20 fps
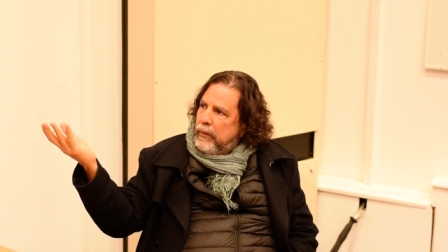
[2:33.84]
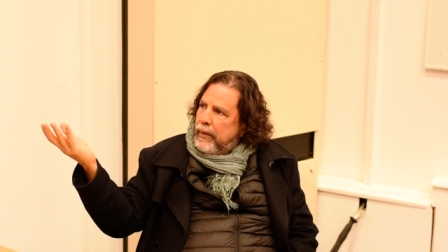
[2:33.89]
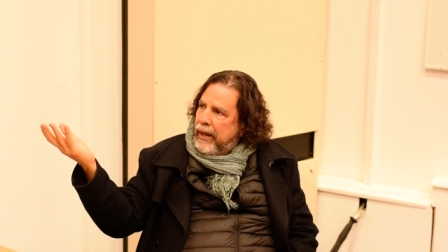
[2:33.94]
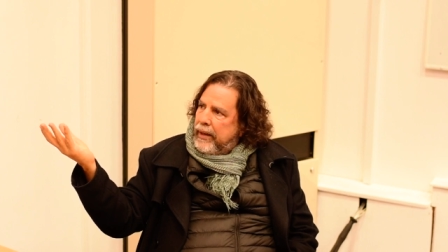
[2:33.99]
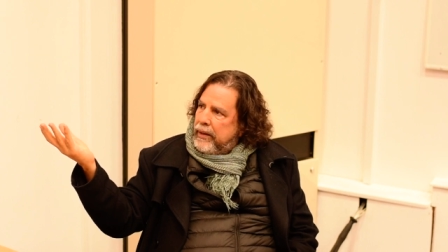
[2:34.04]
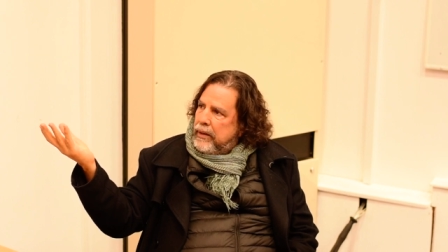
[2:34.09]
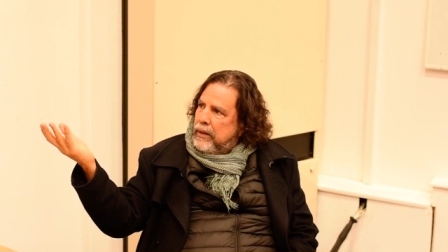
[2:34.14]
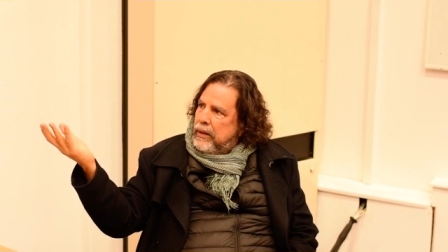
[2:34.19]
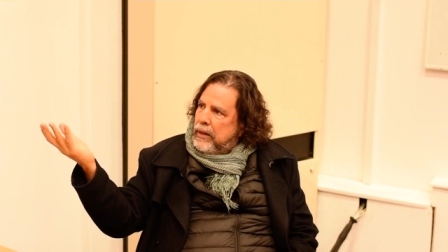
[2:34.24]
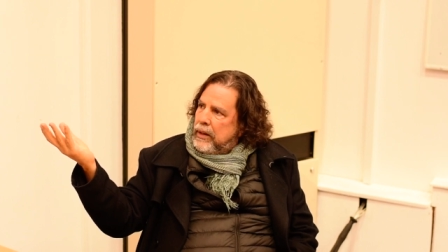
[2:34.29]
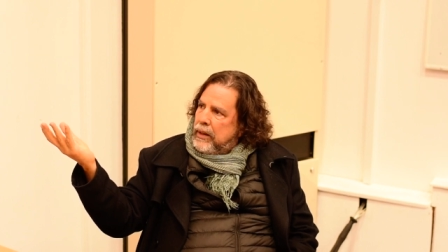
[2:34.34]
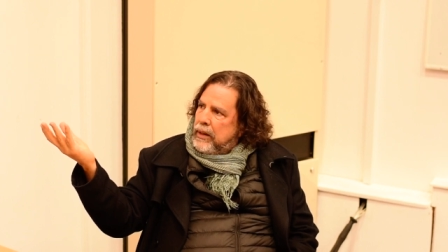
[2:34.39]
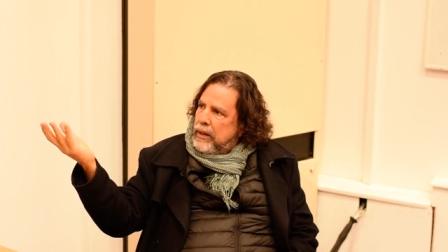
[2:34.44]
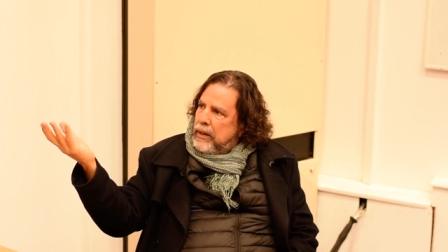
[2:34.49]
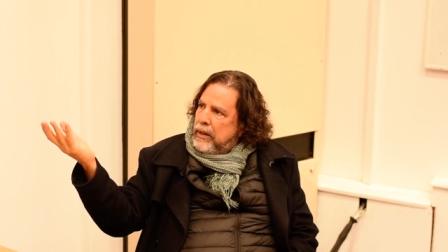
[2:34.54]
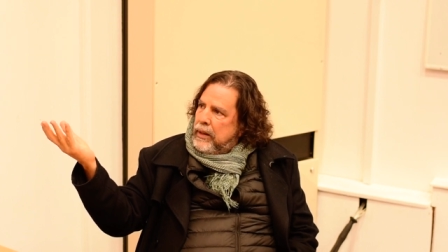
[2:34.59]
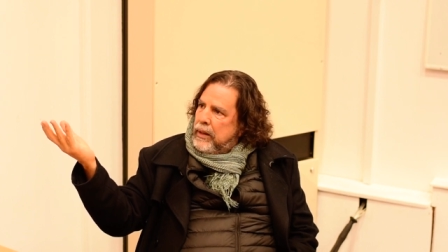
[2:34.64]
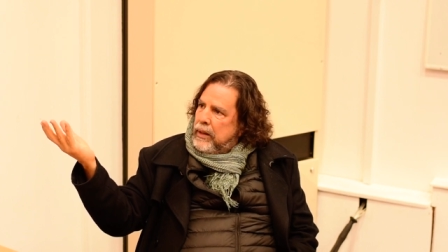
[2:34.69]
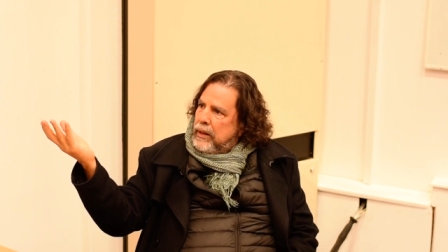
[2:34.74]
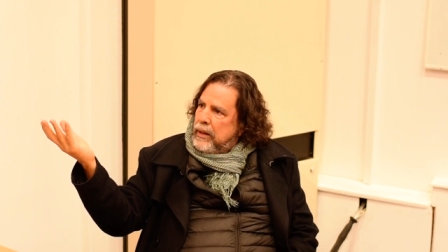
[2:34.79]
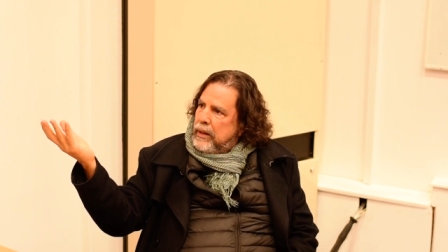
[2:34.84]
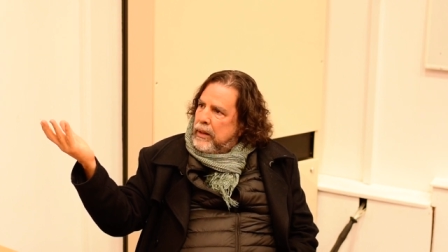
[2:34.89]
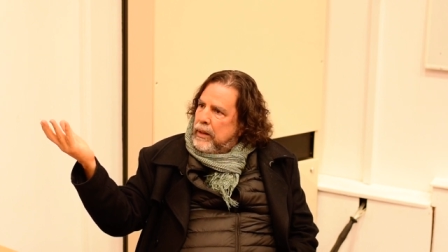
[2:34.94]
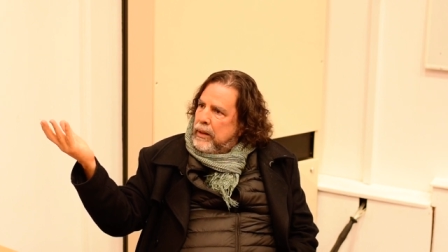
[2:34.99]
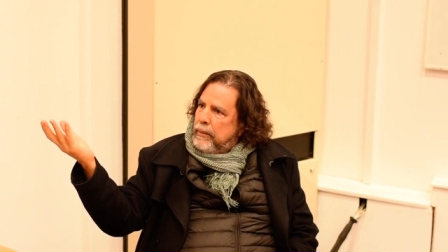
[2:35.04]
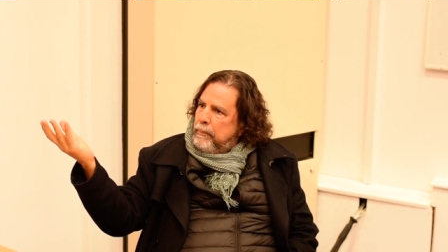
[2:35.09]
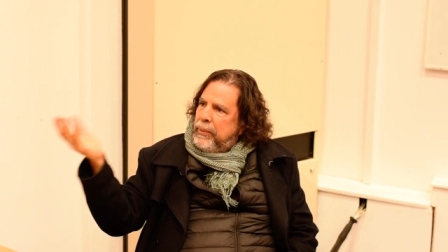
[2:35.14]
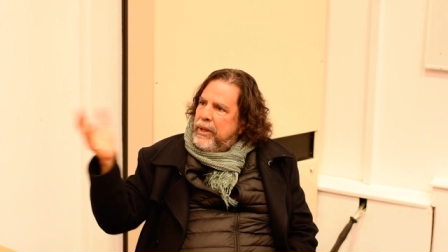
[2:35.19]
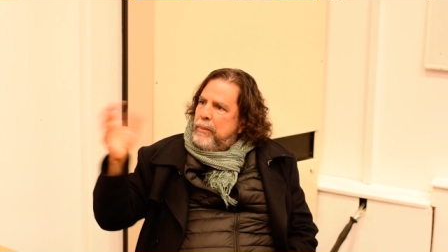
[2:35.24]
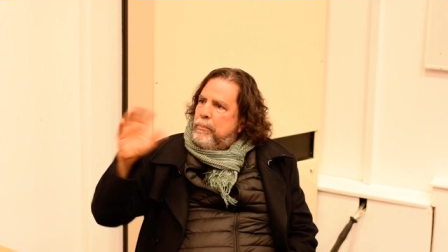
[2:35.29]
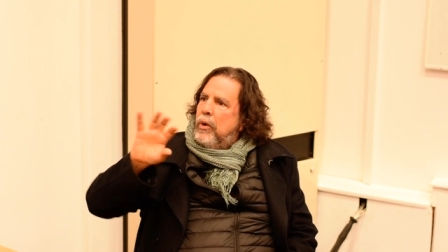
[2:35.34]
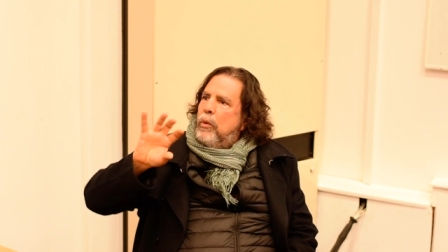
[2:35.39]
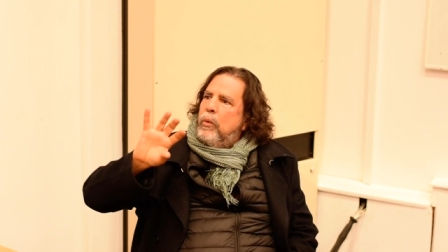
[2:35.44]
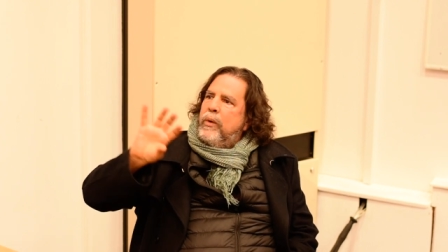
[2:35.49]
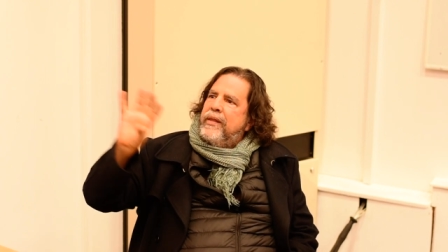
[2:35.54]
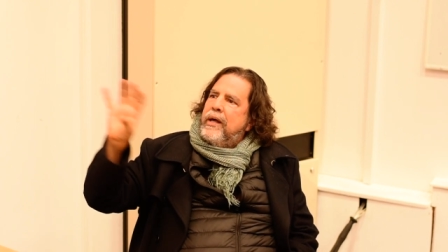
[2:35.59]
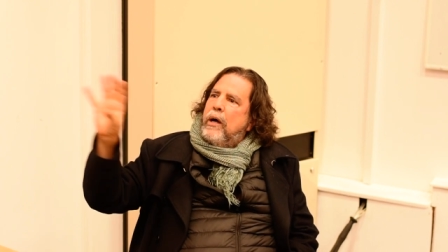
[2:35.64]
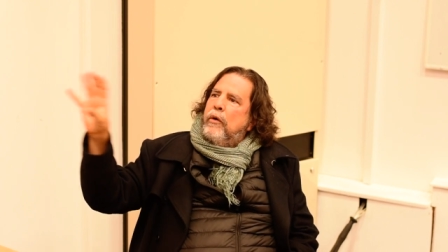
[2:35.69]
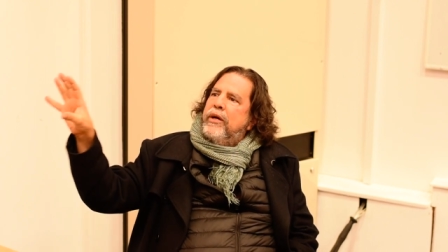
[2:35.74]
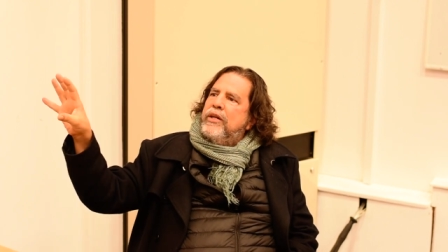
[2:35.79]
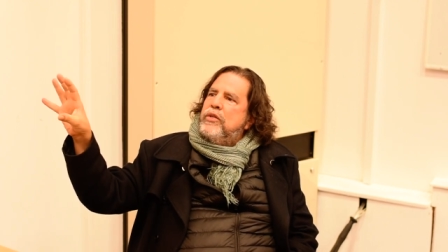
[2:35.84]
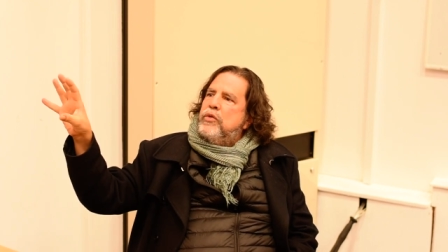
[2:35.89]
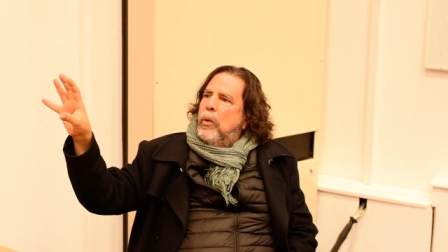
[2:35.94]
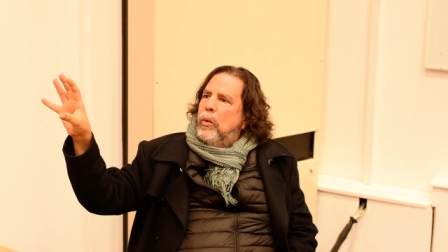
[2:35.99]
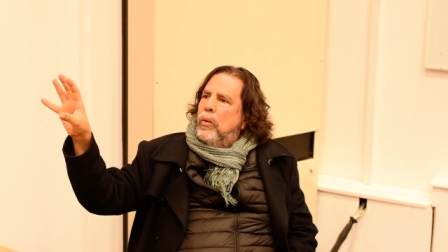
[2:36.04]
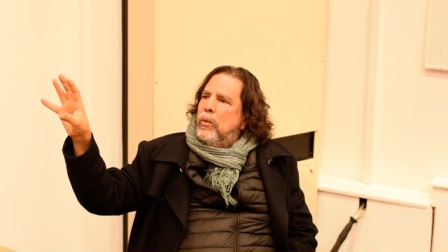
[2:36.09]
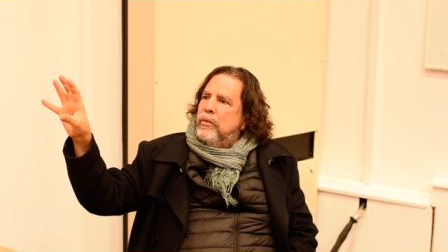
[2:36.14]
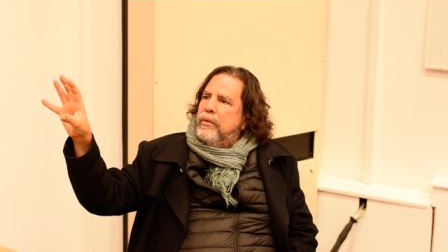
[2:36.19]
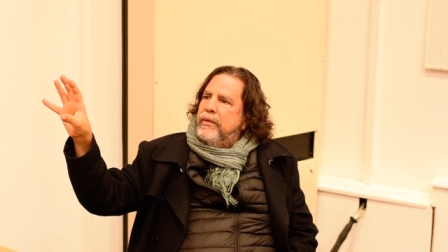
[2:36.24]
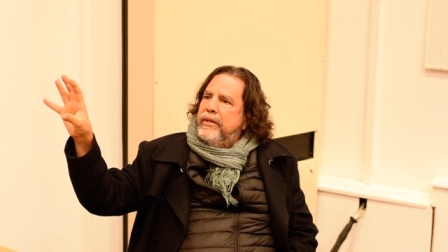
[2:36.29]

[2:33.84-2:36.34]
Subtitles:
Right? People without a soul.